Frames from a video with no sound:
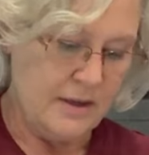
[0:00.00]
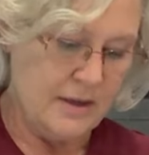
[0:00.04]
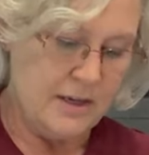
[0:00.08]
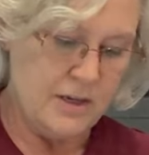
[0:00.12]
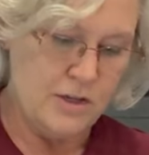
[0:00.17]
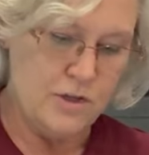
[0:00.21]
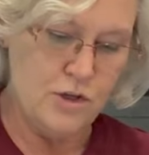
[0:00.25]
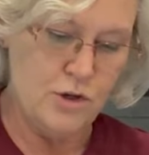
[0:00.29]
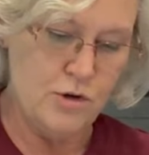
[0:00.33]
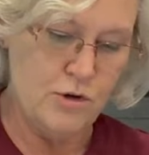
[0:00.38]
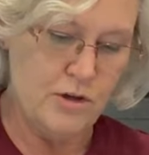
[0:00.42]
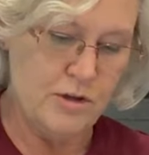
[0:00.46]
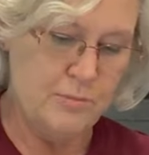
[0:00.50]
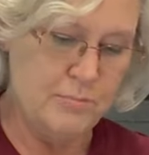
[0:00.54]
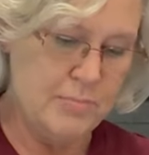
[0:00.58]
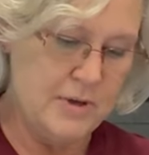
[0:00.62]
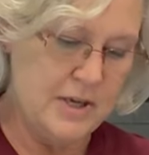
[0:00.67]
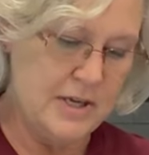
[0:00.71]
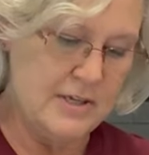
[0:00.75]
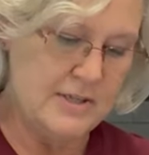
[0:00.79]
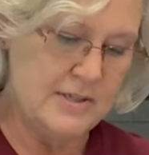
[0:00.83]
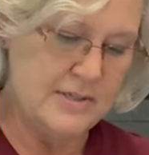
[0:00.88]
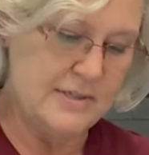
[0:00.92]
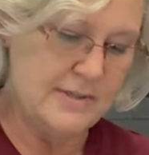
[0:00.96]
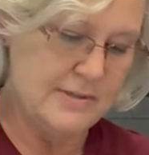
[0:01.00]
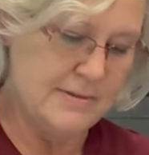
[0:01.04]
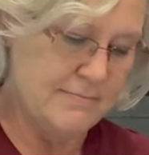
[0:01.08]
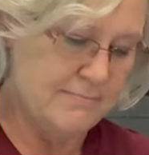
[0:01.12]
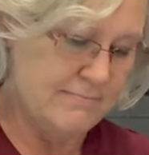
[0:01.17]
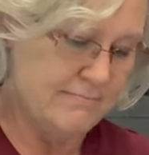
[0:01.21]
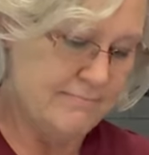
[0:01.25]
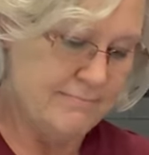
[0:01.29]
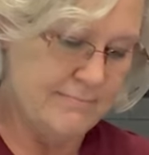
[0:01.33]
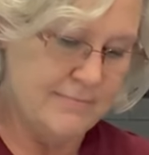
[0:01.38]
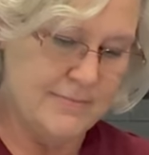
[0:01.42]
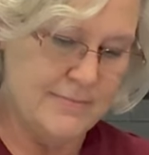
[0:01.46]
And you can be as
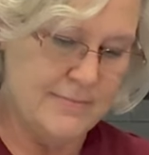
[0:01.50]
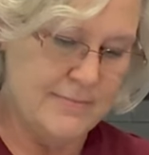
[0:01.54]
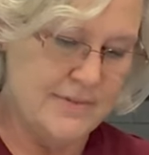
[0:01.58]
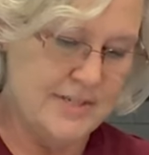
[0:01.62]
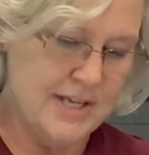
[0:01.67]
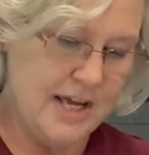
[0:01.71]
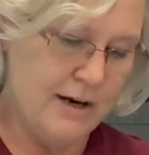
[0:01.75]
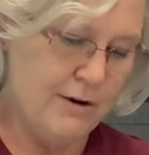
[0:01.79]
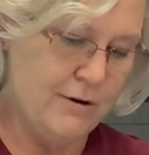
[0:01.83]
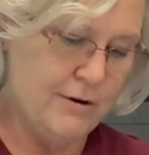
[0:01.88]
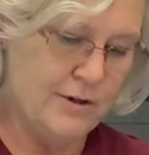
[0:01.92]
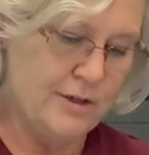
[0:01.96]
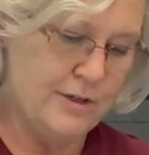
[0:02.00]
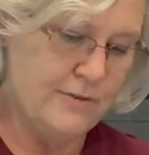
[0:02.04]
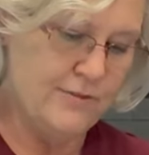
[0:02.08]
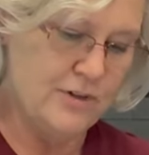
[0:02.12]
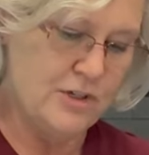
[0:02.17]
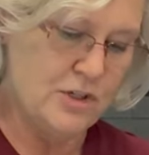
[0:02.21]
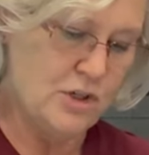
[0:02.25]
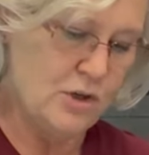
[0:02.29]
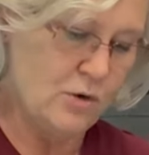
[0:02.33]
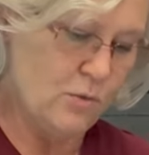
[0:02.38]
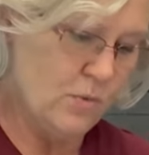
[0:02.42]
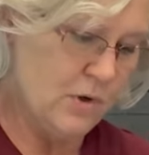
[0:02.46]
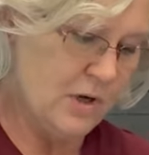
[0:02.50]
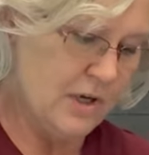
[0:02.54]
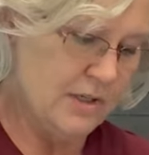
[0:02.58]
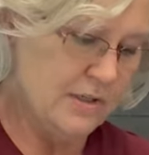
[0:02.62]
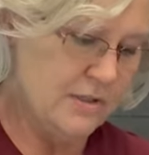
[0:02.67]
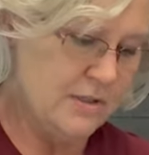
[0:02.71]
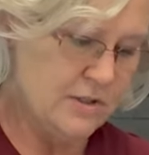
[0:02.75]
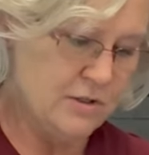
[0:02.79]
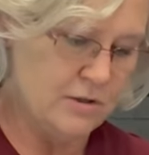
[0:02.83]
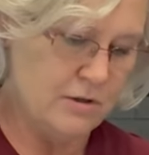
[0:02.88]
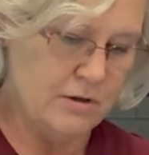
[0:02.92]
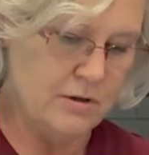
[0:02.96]
decorative as you want,
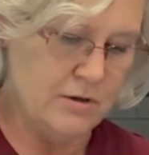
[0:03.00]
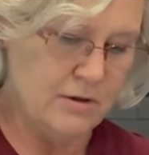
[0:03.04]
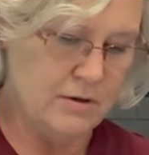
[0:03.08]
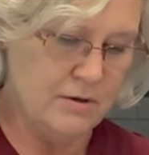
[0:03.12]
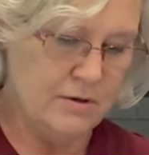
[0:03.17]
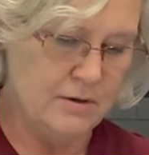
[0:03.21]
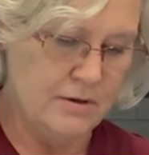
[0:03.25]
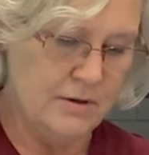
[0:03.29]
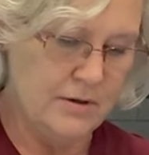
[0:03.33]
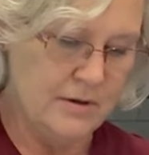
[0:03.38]
or